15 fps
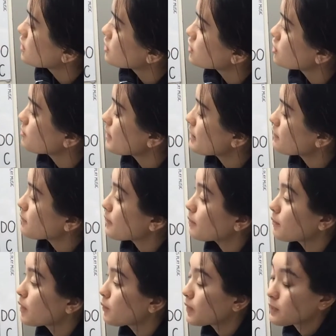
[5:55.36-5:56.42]
you may
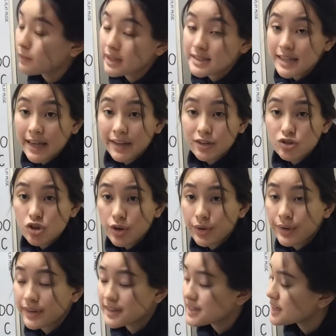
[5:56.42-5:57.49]
remember when we sang Do,
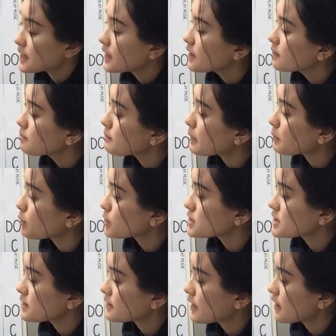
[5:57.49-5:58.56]
A, Dear. Maybe we'll
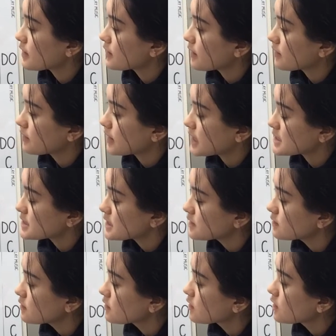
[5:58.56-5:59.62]
sing that another lesson.
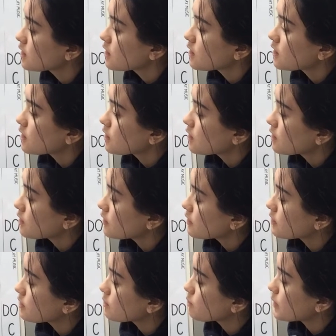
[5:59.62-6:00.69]

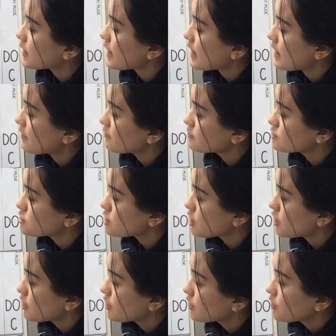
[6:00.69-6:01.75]
We have Do,
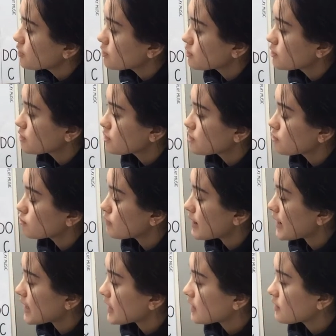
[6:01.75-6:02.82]

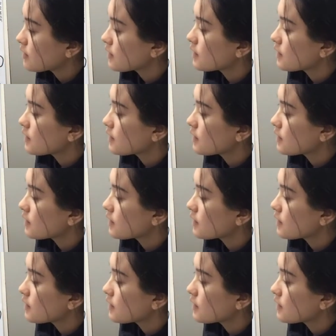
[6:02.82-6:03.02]
Re,